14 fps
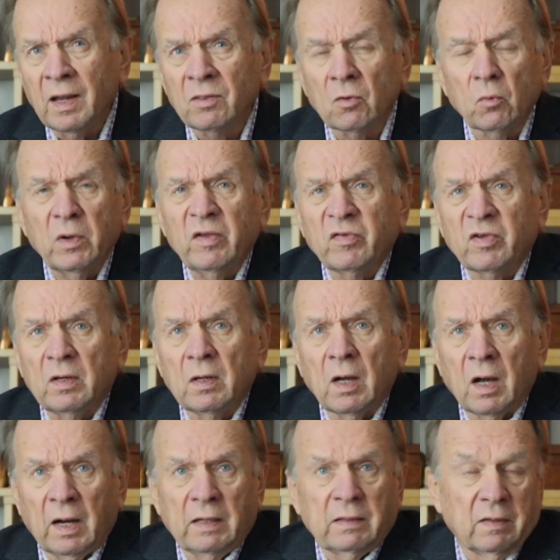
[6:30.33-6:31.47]
And the reason
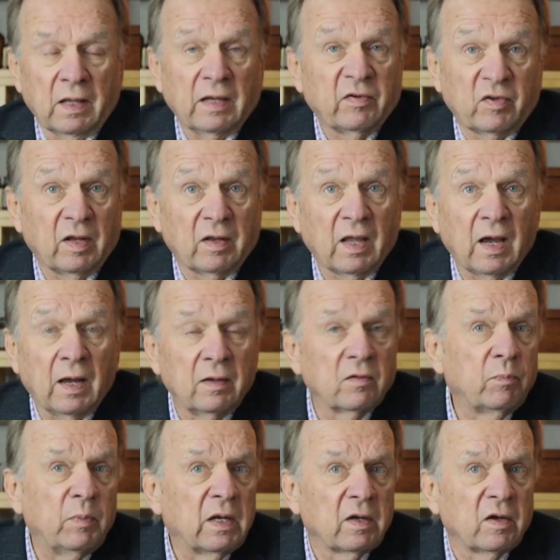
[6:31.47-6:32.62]
I they said that
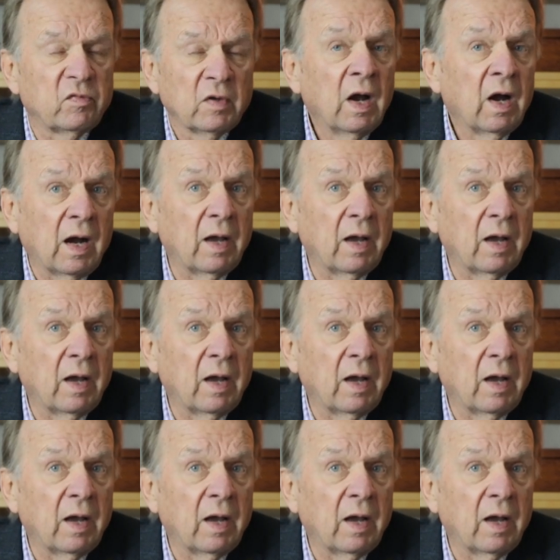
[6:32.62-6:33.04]
is because